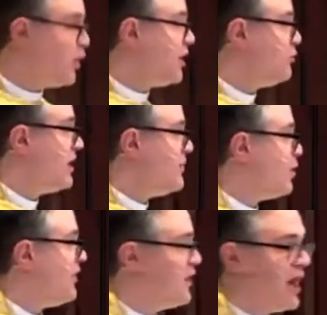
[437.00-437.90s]
put it when I
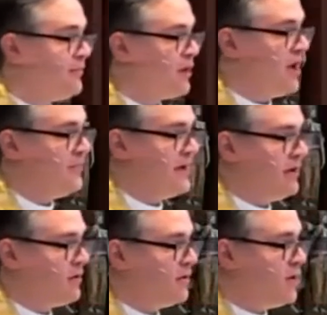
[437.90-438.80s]
brought the opera up in
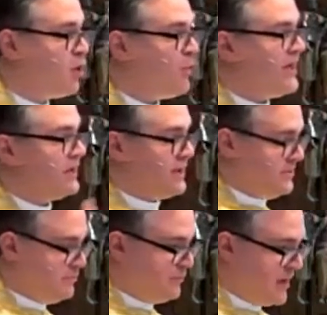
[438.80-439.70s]
our
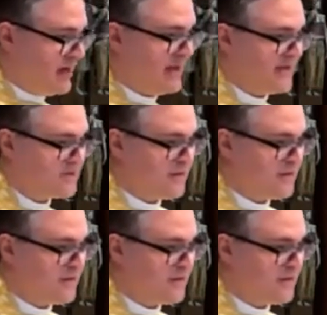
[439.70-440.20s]
weekly podcast,